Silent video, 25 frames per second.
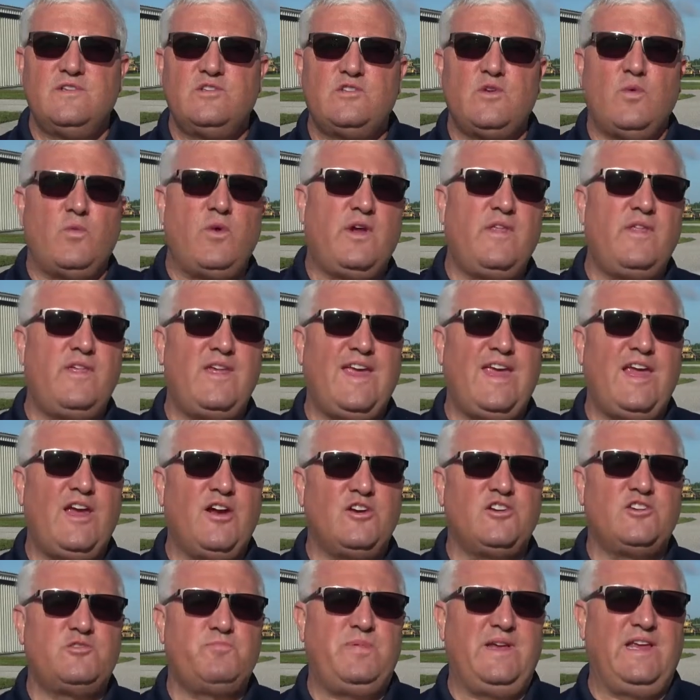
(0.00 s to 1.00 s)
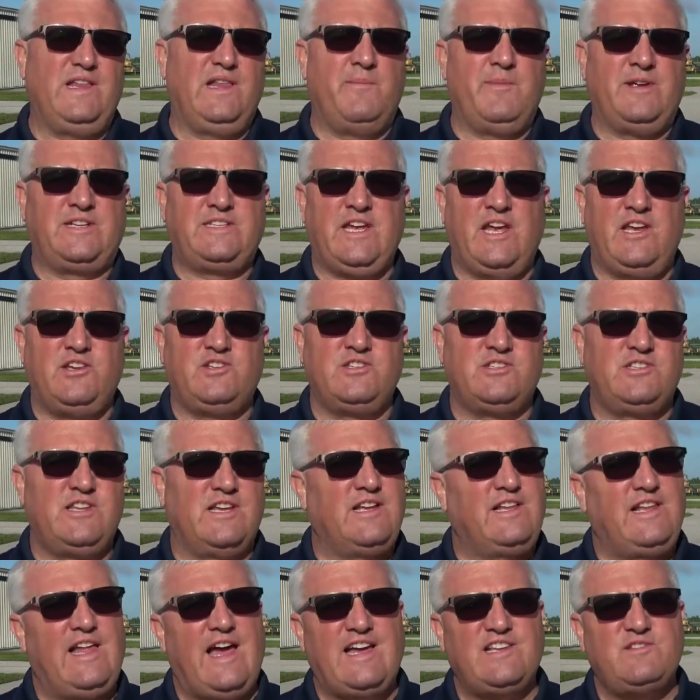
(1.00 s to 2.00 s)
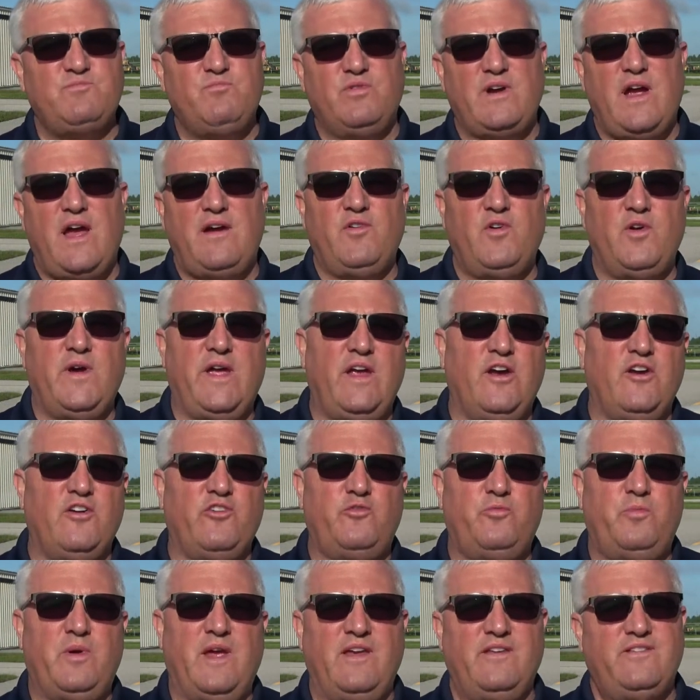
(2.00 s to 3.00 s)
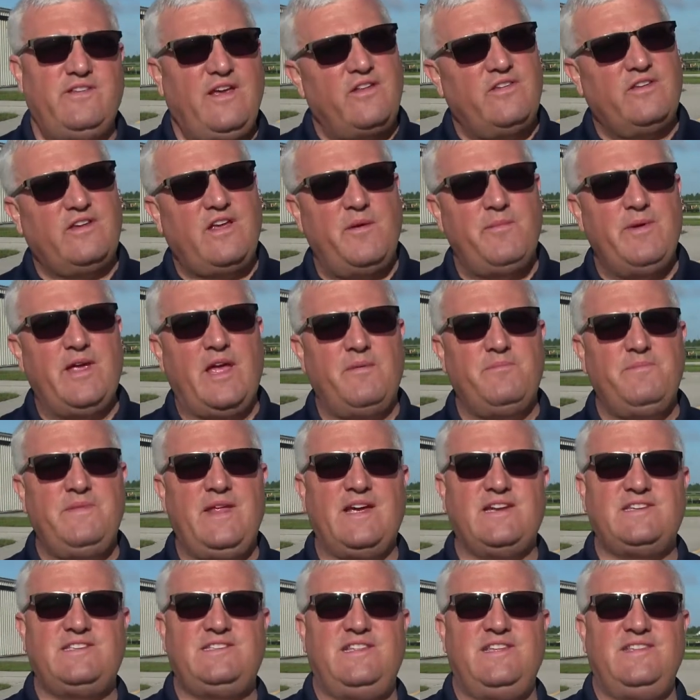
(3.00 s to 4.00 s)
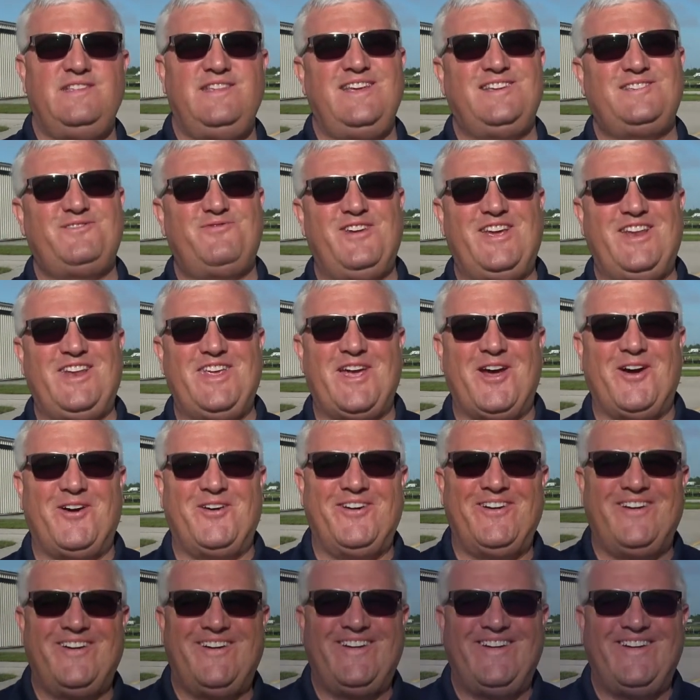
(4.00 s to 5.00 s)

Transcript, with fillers: So what are the airspeed limitations in Class Bravo airspace? That's coming up next in this video.